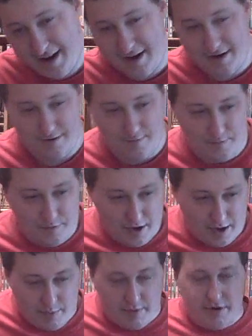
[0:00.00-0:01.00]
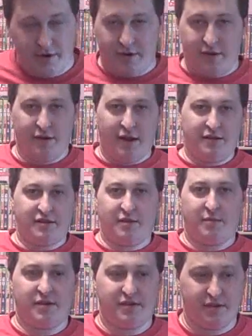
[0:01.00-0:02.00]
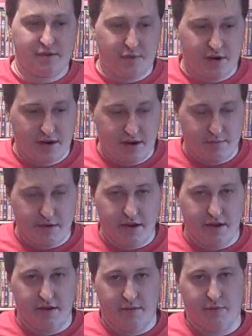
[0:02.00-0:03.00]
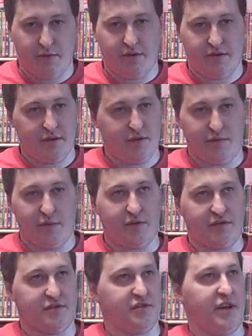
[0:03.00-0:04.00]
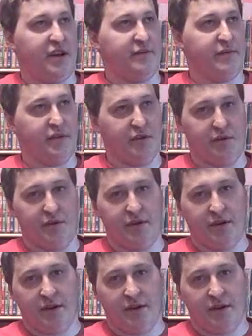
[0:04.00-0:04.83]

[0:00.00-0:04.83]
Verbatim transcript: um, where, as I mentioned, what I did my uh, little Fourth of July video,